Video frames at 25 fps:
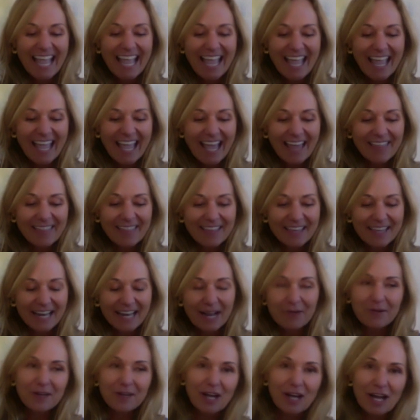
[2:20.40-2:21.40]
And then I
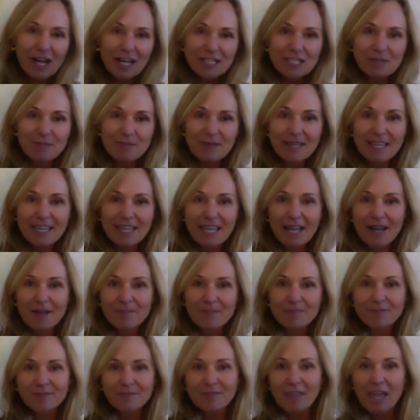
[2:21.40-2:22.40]
went on to be,
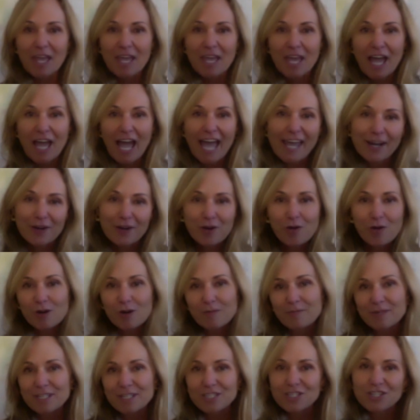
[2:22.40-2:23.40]
I had a
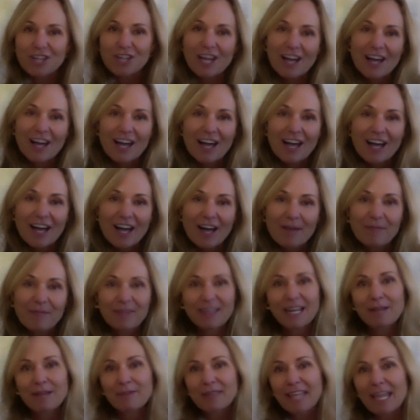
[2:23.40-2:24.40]
corporate job, and
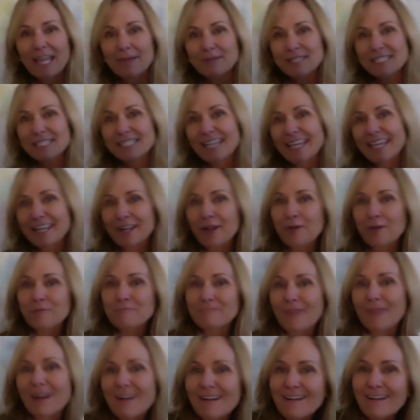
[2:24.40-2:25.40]
then I became a stay-at-home
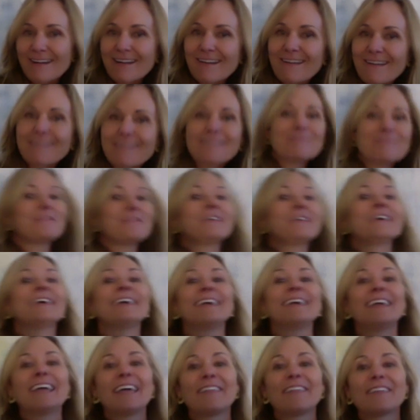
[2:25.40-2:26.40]
mom.
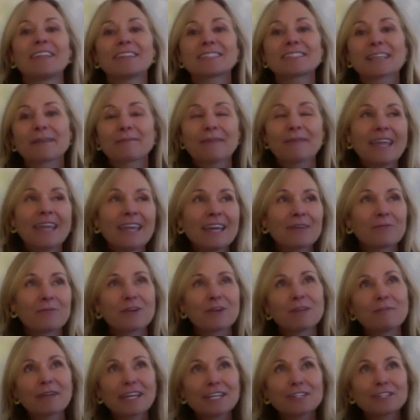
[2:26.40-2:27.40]
And I was like, man, what
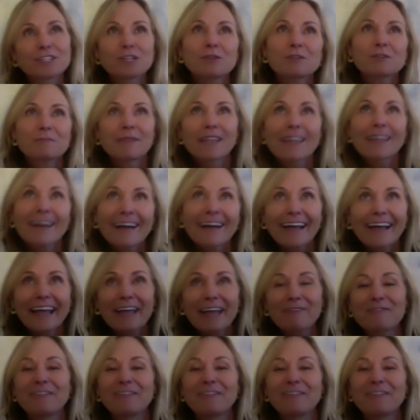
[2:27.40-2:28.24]
am I going to do with my life?